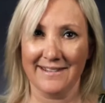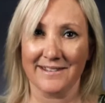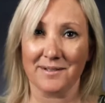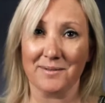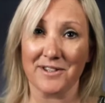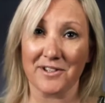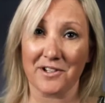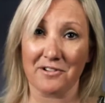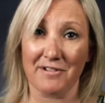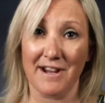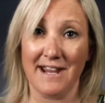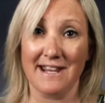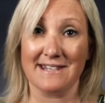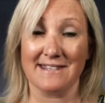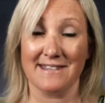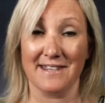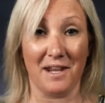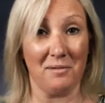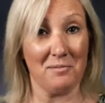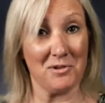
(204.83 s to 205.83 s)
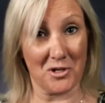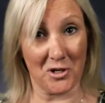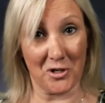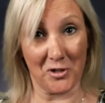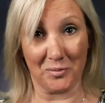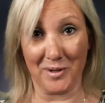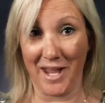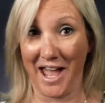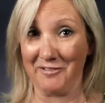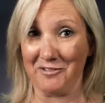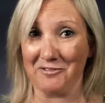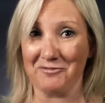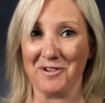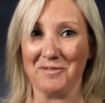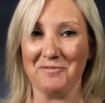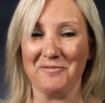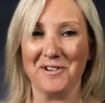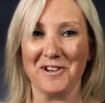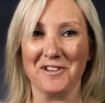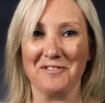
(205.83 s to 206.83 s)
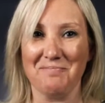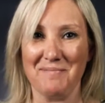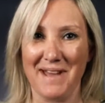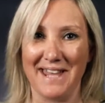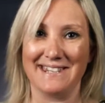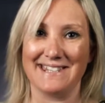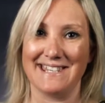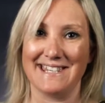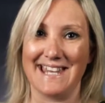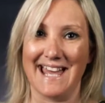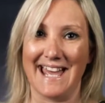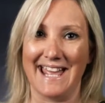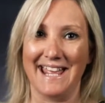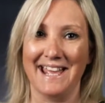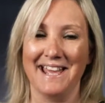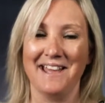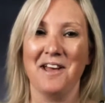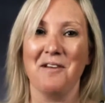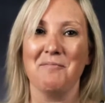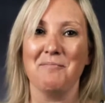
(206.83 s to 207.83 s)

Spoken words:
So it's great that I'm told we have a room full of men today,